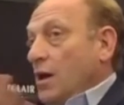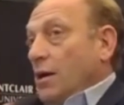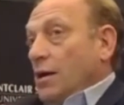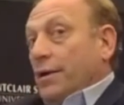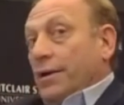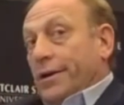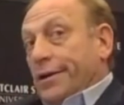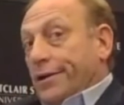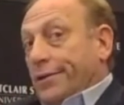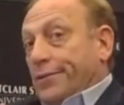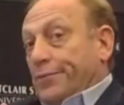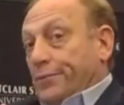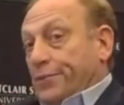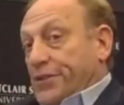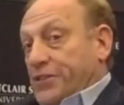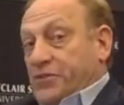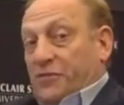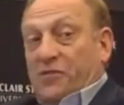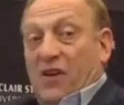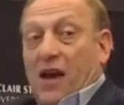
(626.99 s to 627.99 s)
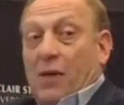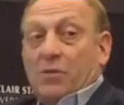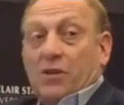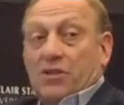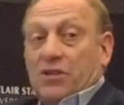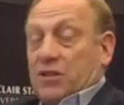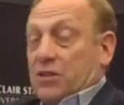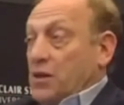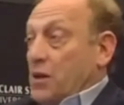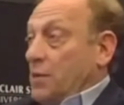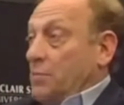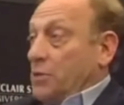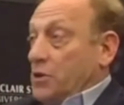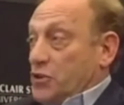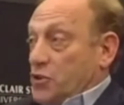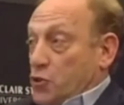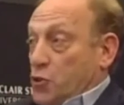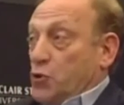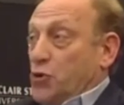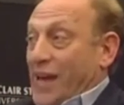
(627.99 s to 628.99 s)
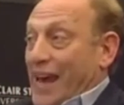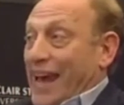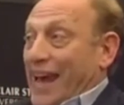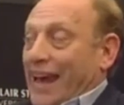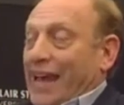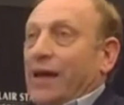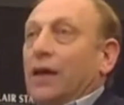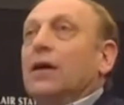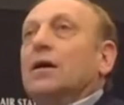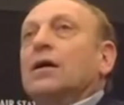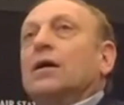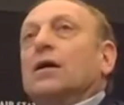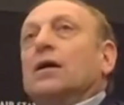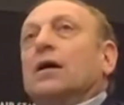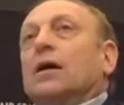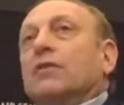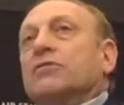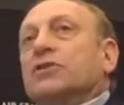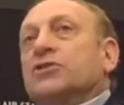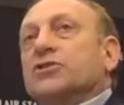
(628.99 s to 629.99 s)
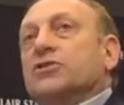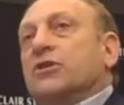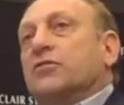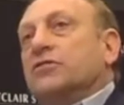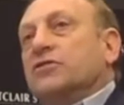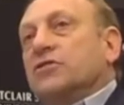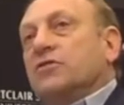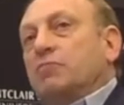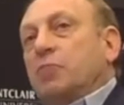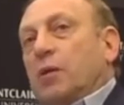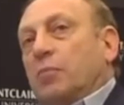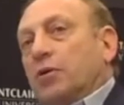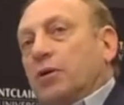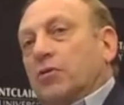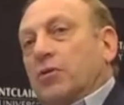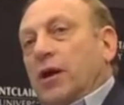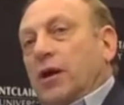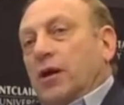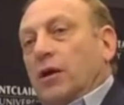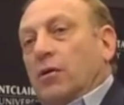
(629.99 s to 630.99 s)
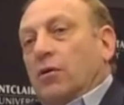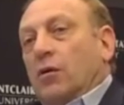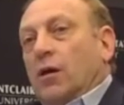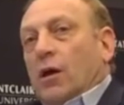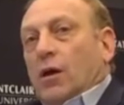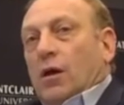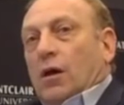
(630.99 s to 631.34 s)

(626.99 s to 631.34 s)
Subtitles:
You know, there's a fabulous example today of the service of public radio.